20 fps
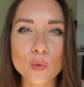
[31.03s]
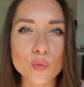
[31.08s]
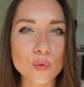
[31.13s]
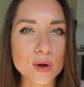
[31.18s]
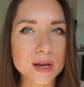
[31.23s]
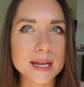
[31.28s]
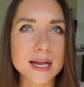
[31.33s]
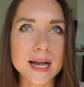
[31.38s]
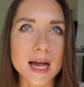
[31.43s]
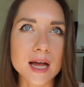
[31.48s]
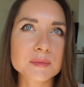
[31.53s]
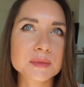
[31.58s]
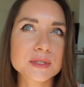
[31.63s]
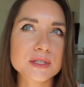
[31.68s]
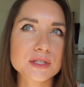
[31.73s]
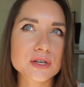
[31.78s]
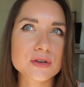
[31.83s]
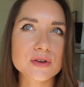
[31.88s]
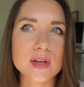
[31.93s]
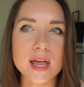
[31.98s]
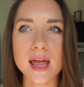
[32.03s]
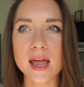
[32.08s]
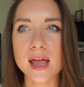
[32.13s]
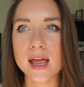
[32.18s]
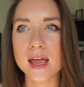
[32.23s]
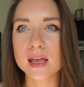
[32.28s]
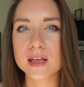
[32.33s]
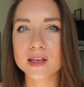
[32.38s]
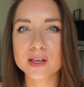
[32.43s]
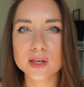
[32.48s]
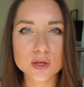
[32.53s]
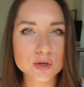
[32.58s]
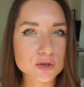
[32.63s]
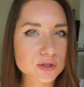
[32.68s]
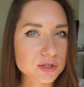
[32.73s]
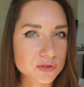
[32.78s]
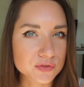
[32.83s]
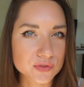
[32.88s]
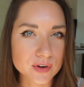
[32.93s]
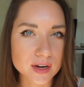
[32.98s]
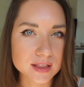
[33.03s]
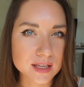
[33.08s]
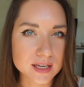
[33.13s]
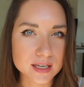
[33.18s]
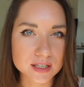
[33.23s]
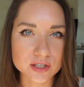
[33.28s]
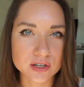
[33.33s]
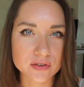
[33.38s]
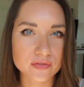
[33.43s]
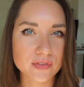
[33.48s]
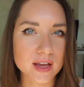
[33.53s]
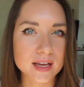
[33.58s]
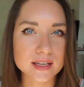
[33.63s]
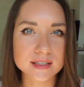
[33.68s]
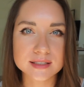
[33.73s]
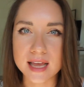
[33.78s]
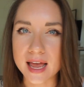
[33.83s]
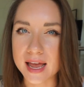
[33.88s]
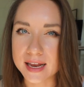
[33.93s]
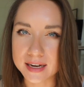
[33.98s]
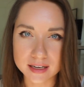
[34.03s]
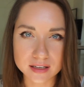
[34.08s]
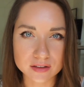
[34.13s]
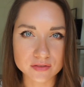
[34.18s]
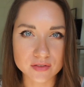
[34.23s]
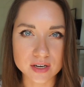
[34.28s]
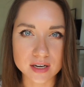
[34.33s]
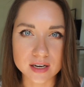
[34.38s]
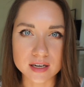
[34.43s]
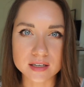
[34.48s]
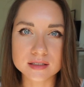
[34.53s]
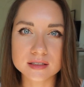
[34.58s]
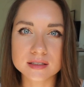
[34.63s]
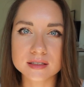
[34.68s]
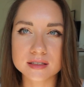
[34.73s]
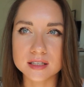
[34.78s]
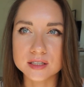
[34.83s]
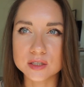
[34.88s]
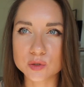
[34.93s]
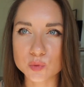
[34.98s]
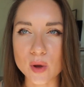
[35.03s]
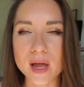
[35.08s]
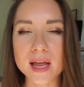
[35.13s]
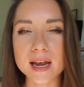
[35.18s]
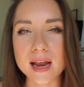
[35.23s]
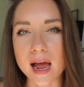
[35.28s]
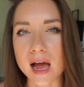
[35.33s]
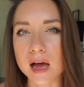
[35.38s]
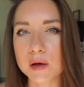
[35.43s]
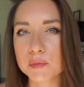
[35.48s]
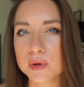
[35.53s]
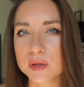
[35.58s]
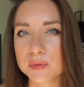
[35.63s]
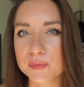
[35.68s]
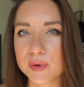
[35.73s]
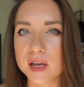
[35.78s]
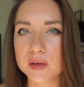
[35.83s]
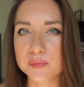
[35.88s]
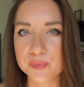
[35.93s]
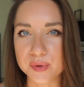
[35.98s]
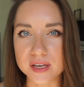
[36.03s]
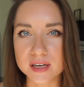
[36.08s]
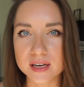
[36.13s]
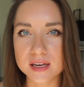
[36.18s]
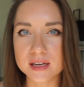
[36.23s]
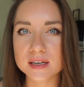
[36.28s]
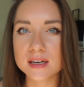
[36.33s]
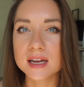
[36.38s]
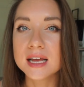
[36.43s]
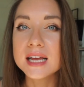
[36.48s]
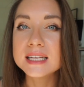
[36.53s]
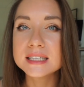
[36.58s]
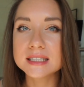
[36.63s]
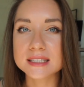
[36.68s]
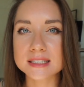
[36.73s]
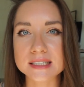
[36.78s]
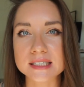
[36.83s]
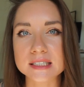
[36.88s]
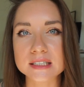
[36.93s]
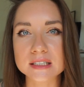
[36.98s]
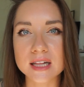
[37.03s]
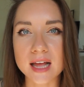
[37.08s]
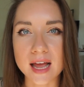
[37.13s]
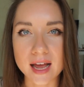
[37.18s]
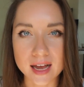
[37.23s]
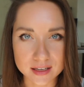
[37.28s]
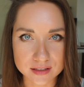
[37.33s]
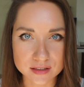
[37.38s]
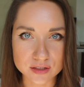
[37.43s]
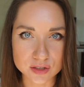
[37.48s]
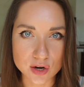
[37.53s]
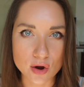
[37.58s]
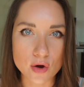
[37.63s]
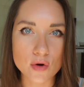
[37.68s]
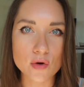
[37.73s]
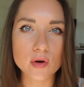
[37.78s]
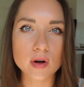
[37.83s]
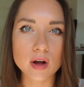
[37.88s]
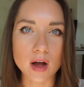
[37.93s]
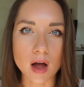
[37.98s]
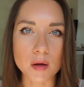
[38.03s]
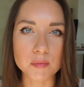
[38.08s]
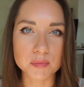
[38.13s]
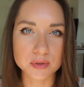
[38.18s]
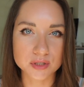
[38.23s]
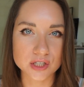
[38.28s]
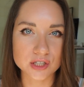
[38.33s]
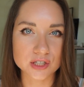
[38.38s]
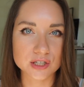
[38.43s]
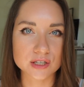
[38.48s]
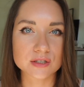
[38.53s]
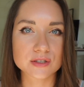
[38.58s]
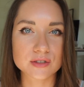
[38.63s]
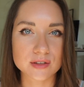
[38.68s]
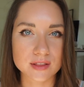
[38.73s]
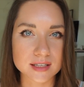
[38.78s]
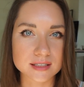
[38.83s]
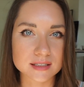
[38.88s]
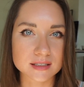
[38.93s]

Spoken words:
When it comes to a user-friendly interface and convenience, the Sweat app, in my opinion, still has no competition to this